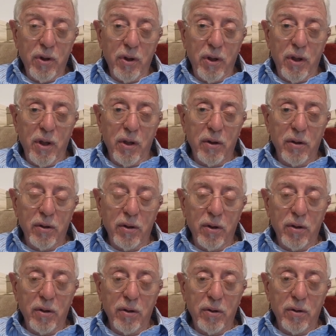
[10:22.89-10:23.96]
in
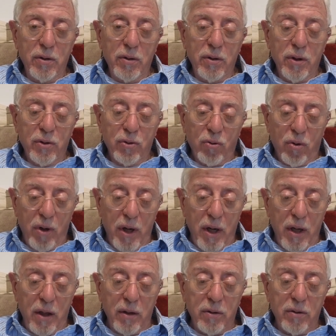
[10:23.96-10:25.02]
the
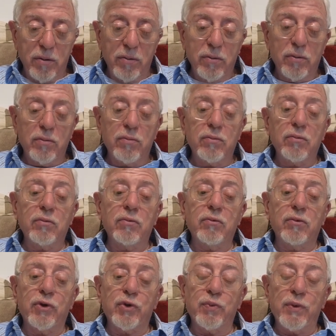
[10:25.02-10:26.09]
Torah,
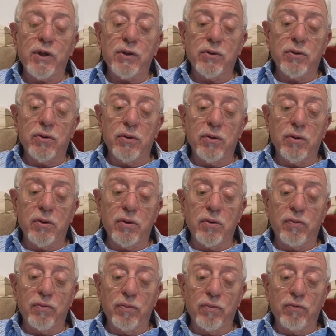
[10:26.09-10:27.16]
which means
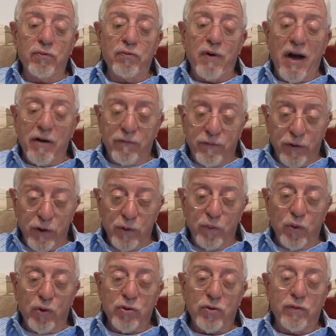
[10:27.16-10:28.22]
the 5 first
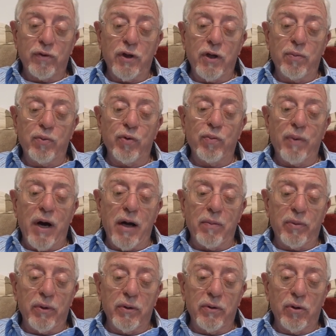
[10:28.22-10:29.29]
books of the Hebrew
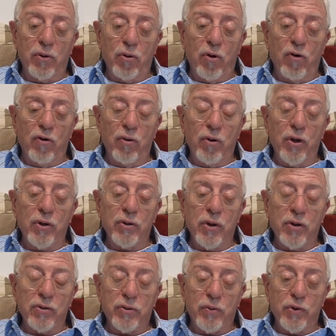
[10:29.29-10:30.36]
Bible, the law,
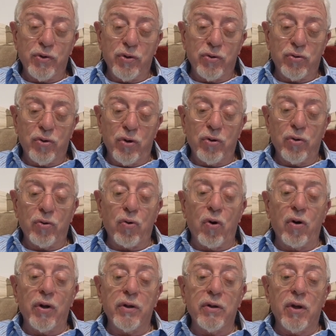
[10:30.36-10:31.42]
as Christians
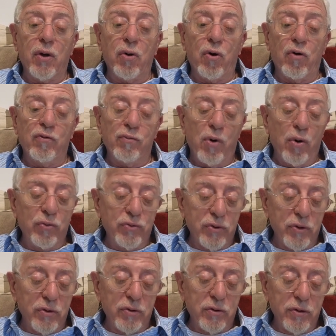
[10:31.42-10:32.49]
call it, the law of
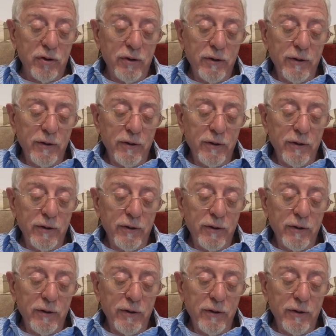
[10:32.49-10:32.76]
Moses,